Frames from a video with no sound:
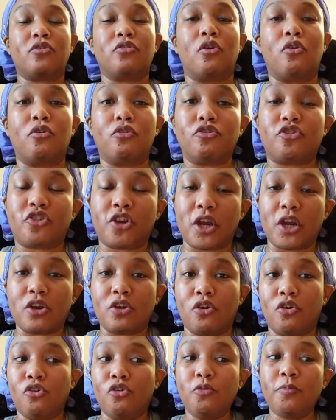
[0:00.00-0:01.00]
gold chain
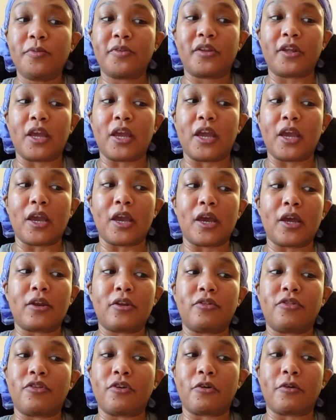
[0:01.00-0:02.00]
hoops and
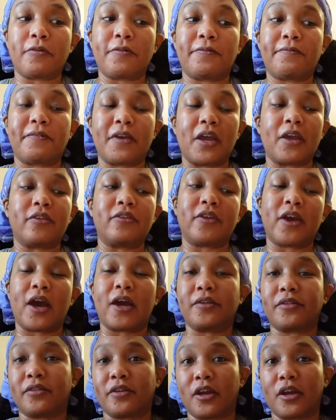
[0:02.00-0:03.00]
they're
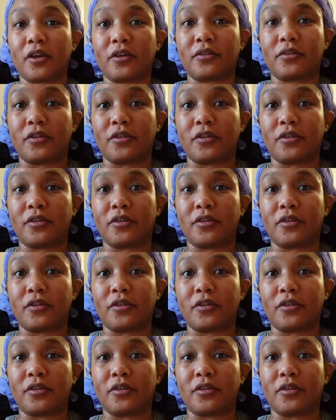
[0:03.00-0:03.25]
fantastic.